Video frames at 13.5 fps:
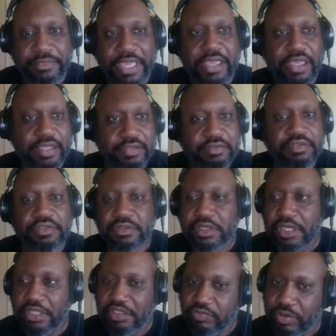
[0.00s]
and
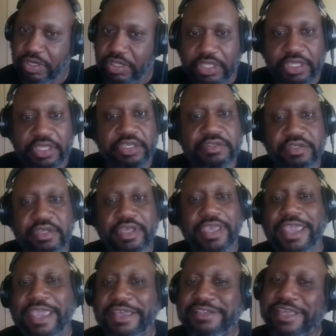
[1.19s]
it is what it is.
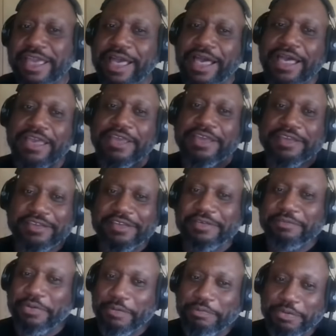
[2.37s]
Hey, Sky,
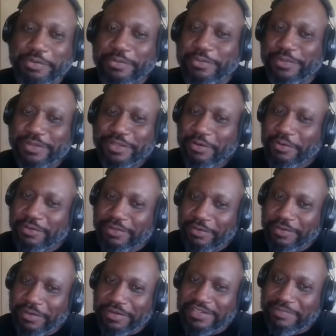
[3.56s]
Purple, don't
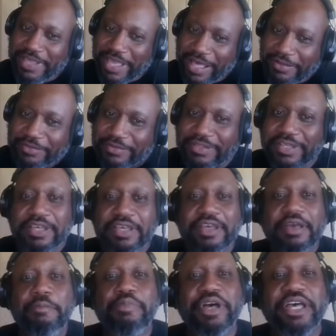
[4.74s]
don't cuss me out,
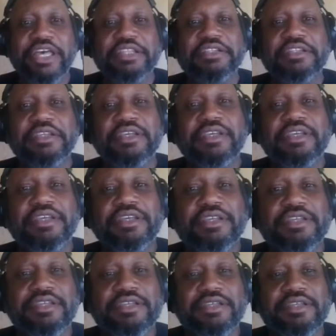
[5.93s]
but
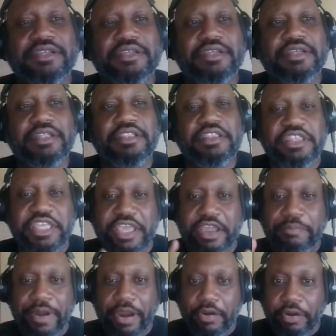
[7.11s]

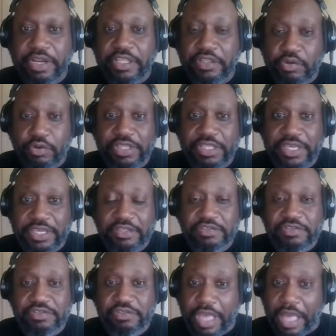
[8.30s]
their priority, New
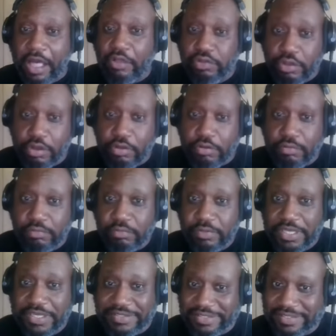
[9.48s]
Orleans, y'all know
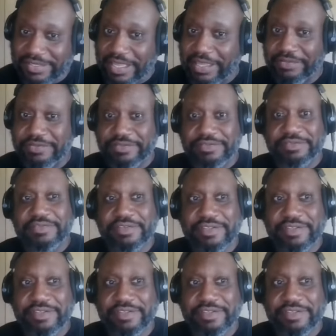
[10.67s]
is the Saints